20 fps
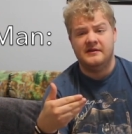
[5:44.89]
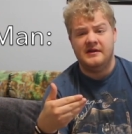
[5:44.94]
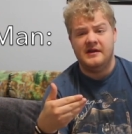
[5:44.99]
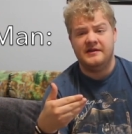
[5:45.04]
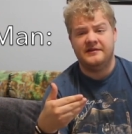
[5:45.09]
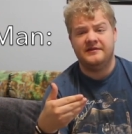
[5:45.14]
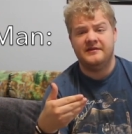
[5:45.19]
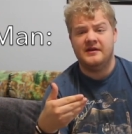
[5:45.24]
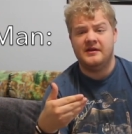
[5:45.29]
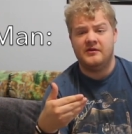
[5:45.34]

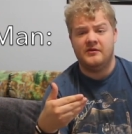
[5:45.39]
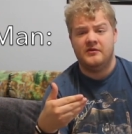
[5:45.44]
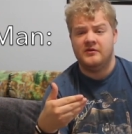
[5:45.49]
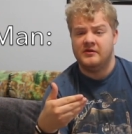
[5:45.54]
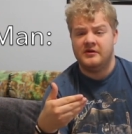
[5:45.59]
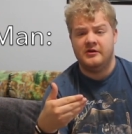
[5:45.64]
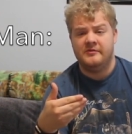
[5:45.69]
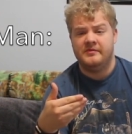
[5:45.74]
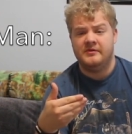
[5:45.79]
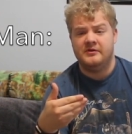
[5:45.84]
It's not
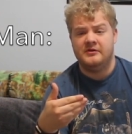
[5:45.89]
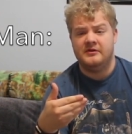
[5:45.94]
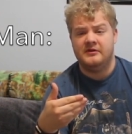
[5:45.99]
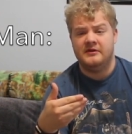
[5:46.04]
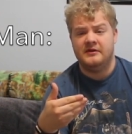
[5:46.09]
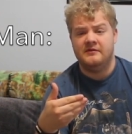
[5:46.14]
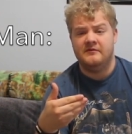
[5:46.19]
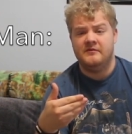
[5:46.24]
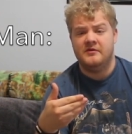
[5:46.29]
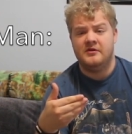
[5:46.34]
horrible,
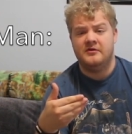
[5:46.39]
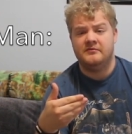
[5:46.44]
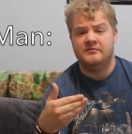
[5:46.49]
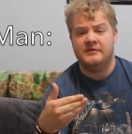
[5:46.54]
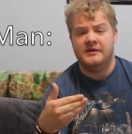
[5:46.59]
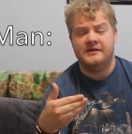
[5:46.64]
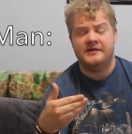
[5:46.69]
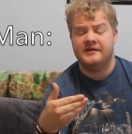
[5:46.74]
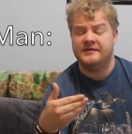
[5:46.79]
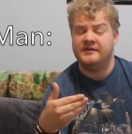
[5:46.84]

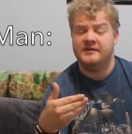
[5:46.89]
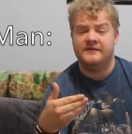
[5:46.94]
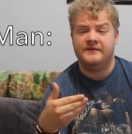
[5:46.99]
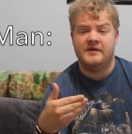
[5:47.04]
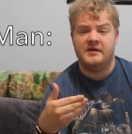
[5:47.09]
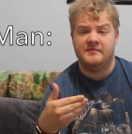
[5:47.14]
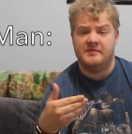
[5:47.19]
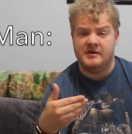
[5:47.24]
it doesn't affect